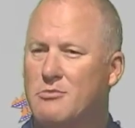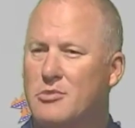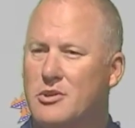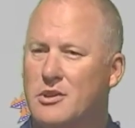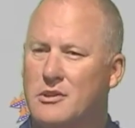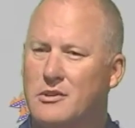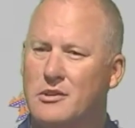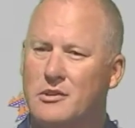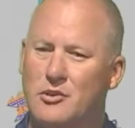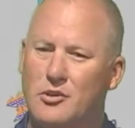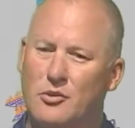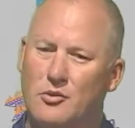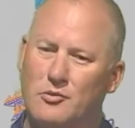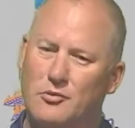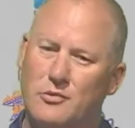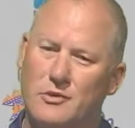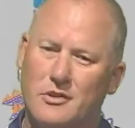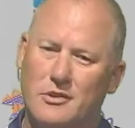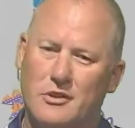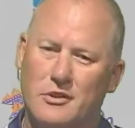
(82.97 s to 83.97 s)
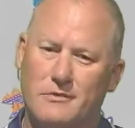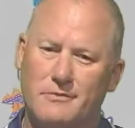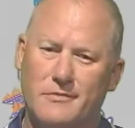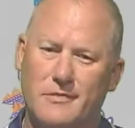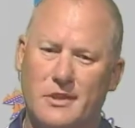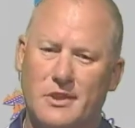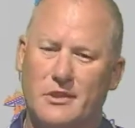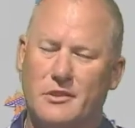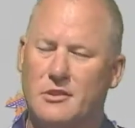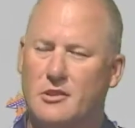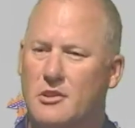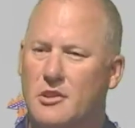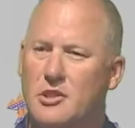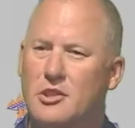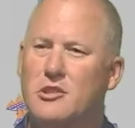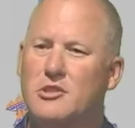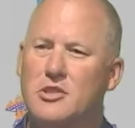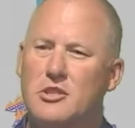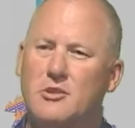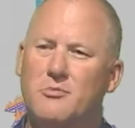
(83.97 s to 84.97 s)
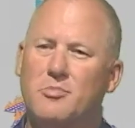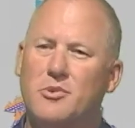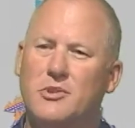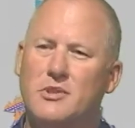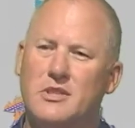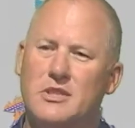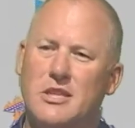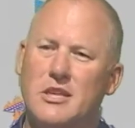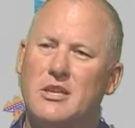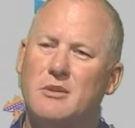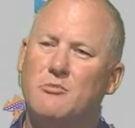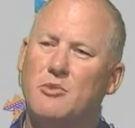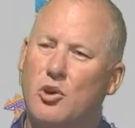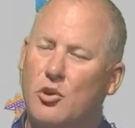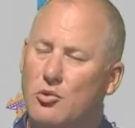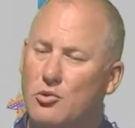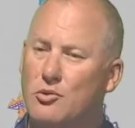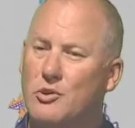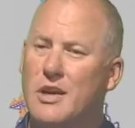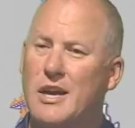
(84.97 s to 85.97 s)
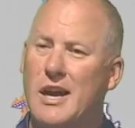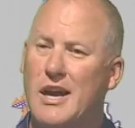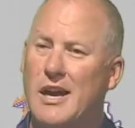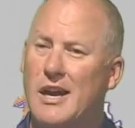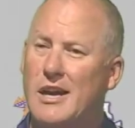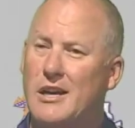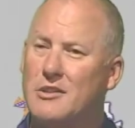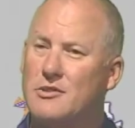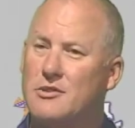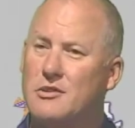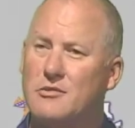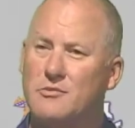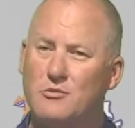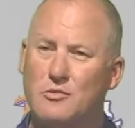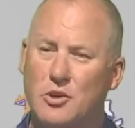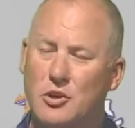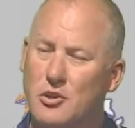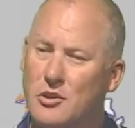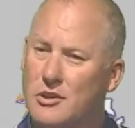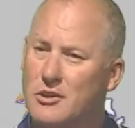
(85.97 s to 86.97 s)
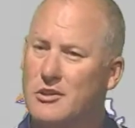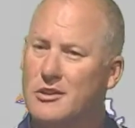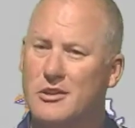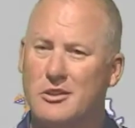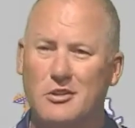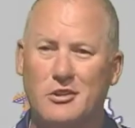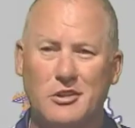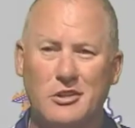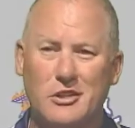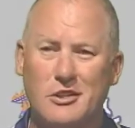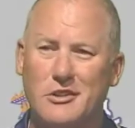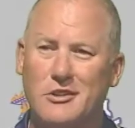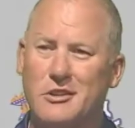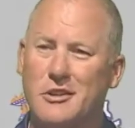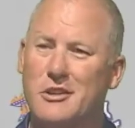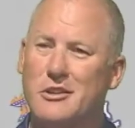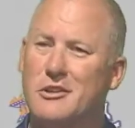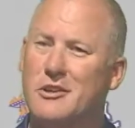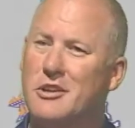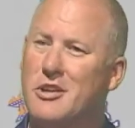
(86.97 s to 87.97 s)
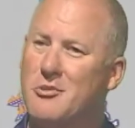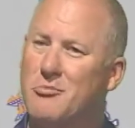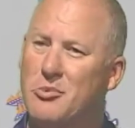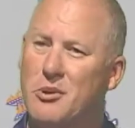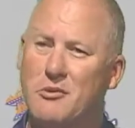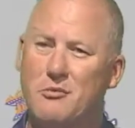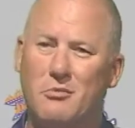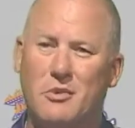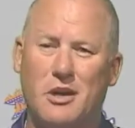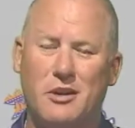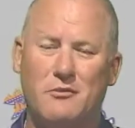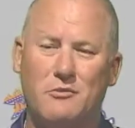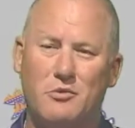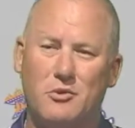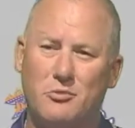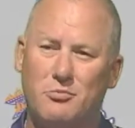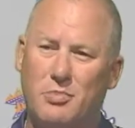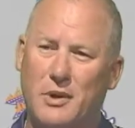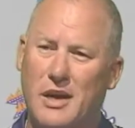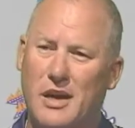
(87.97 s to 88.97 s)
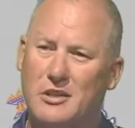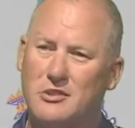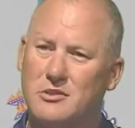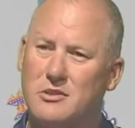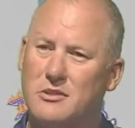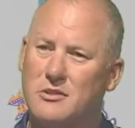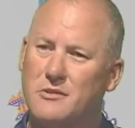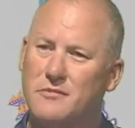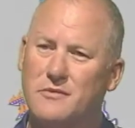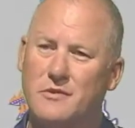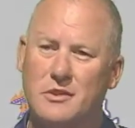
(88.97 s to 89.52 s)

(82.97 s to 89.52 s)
But, you know, the leadership of the team, the older guys, they hung in there, kept everybody real positive.